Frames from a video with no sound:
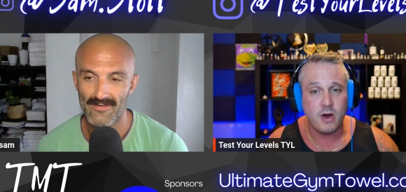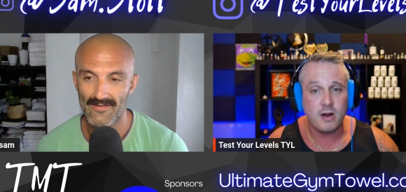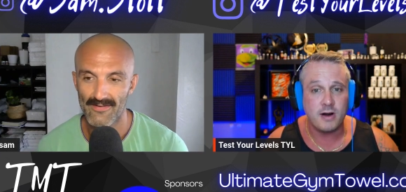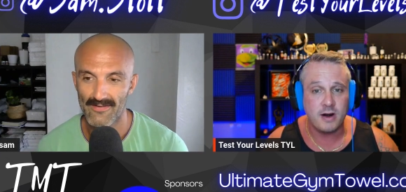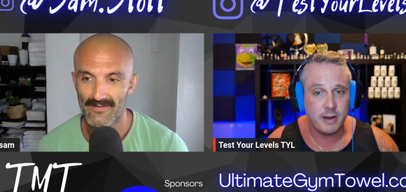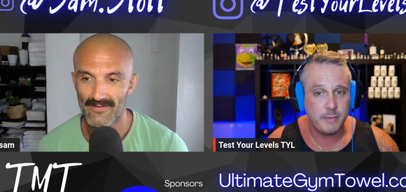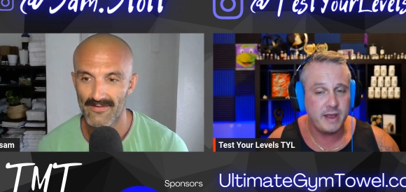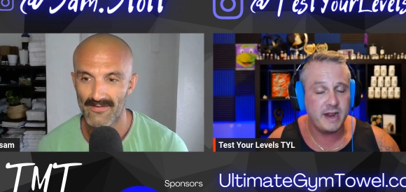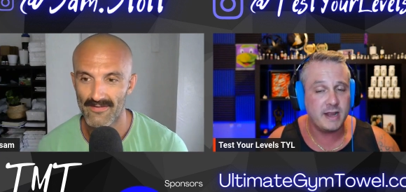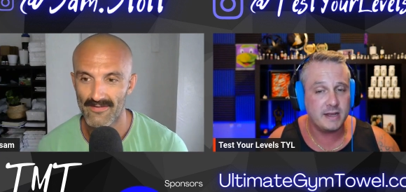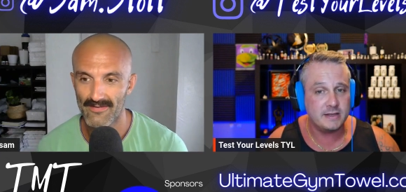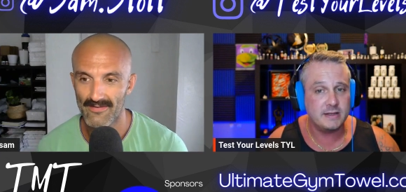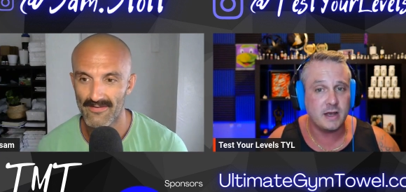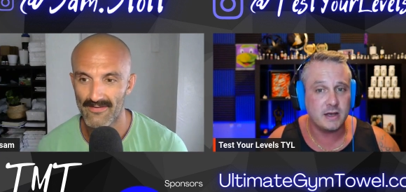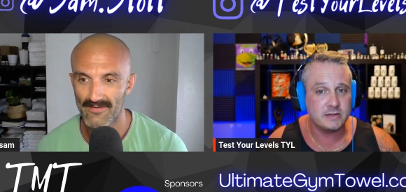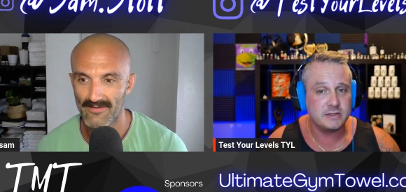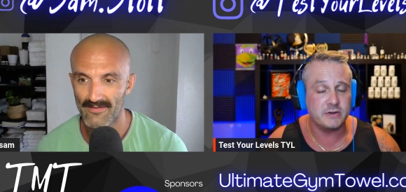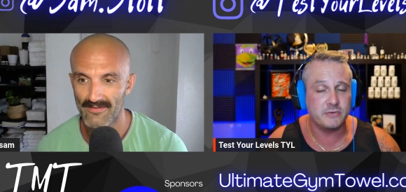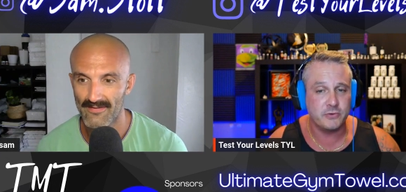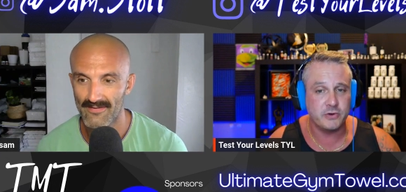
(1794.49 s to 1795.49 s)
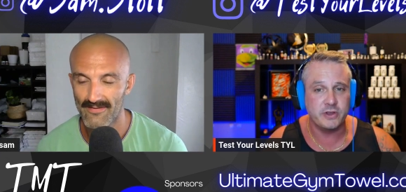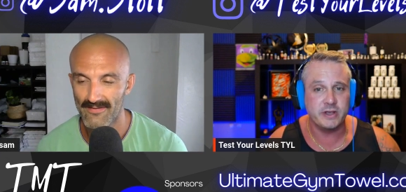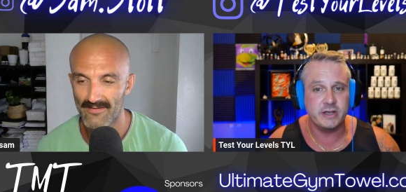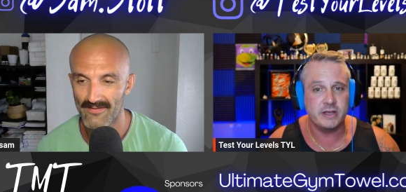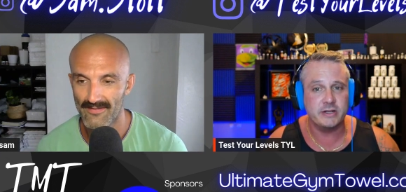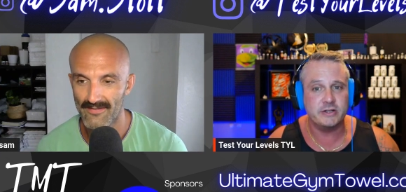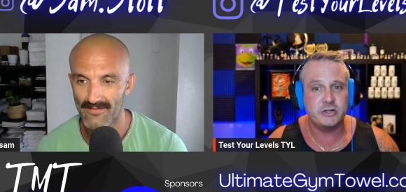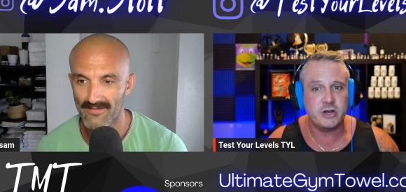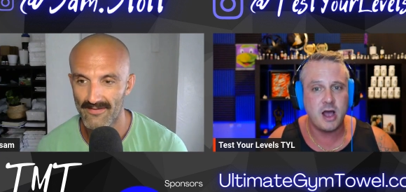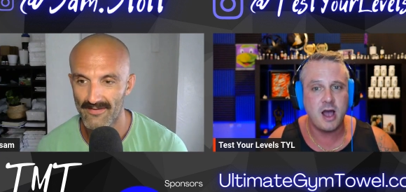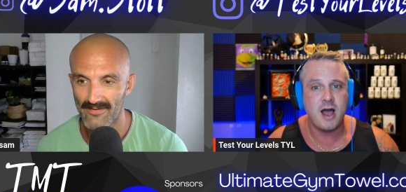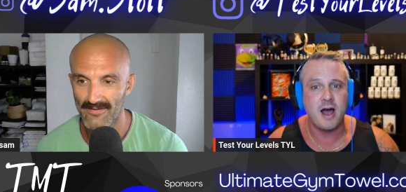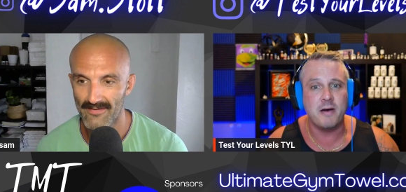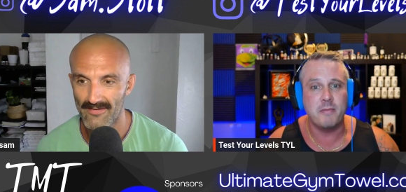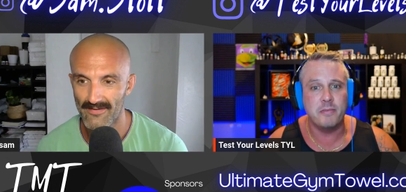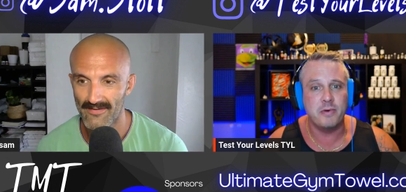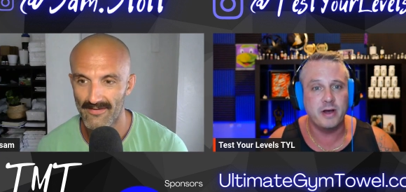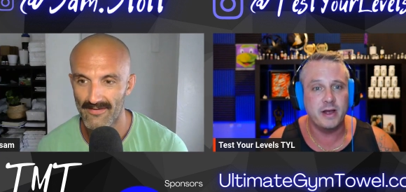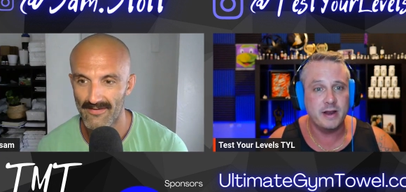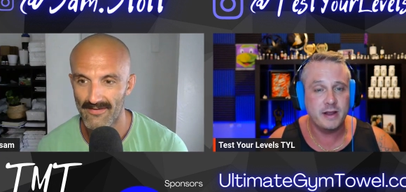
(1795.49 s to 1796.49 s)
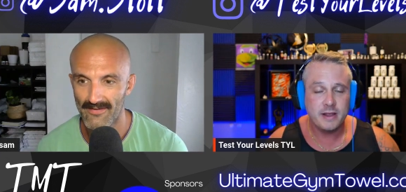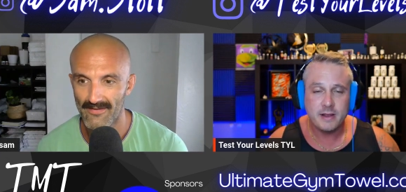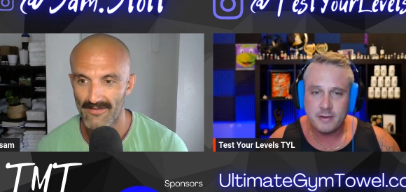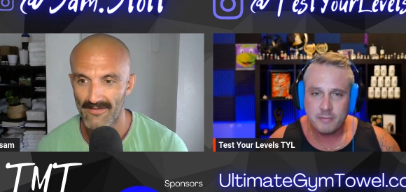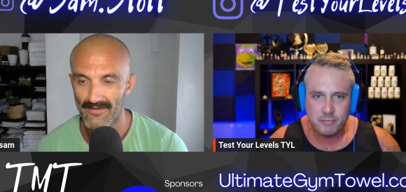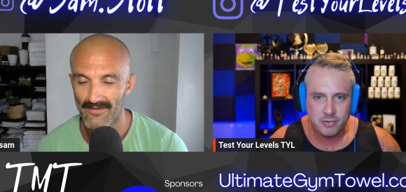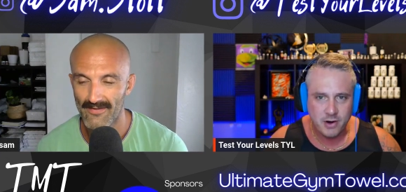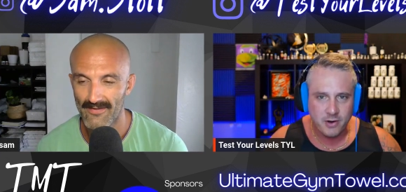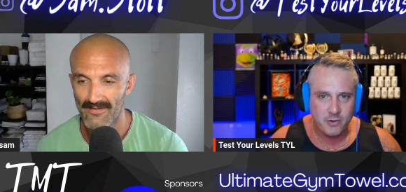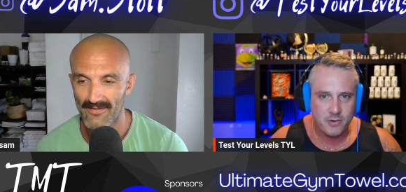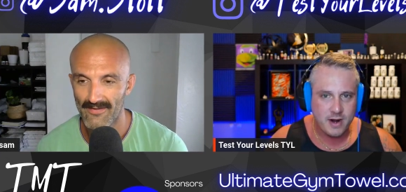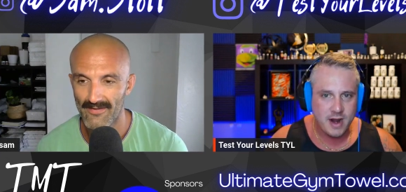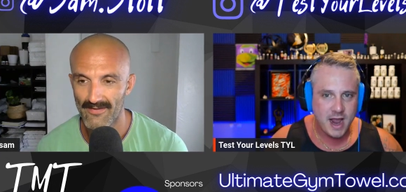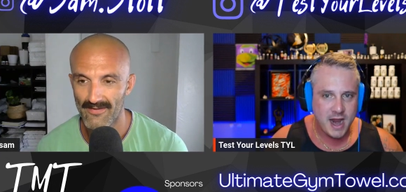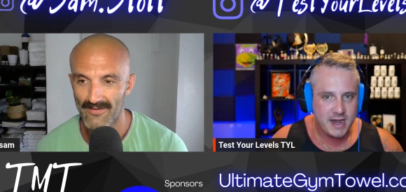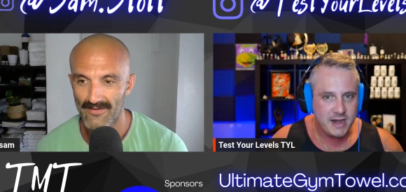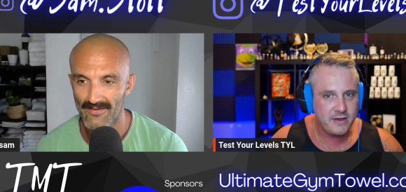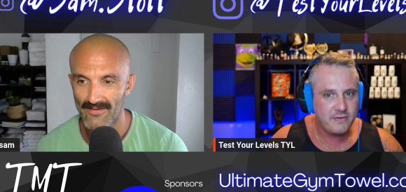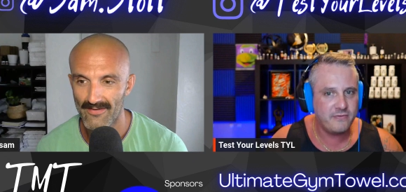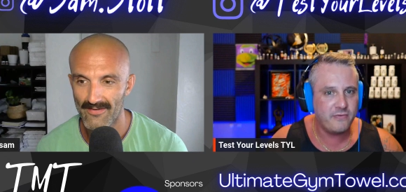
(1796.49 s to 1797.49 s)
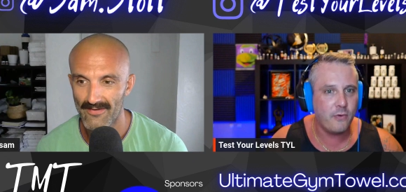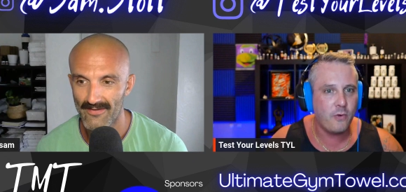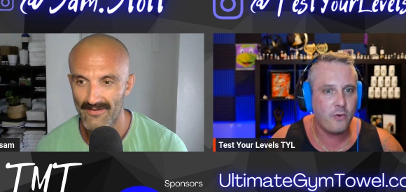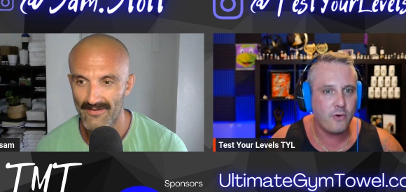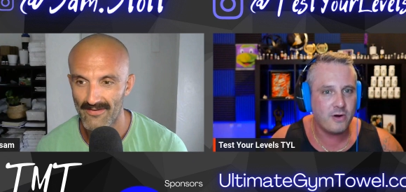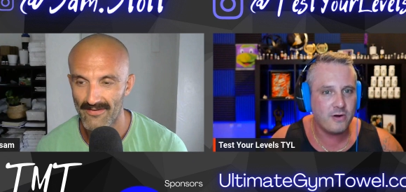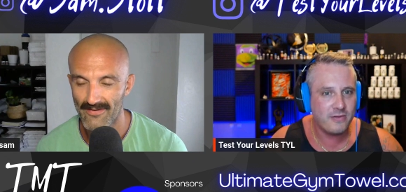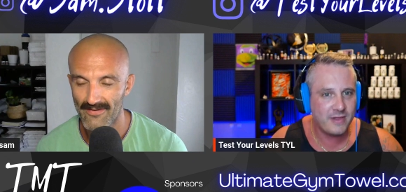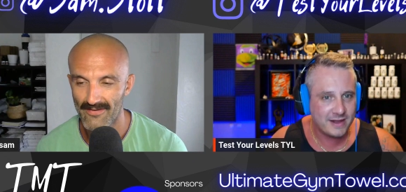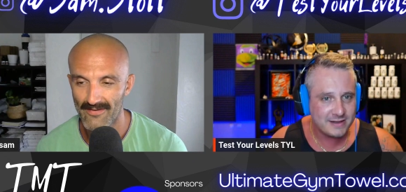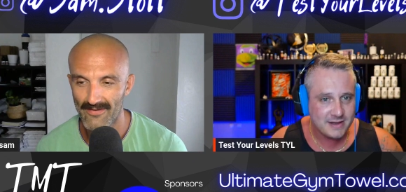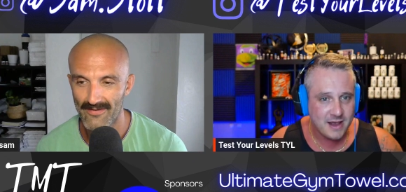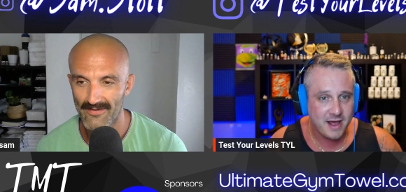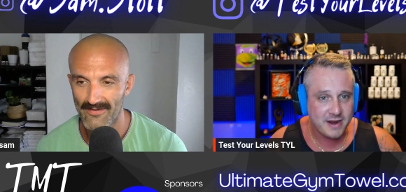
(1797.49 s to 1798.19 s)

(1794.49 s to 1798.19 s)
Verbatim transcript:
Speaker 1: And I mean, it does a really good job, but bro, 94, that's hot as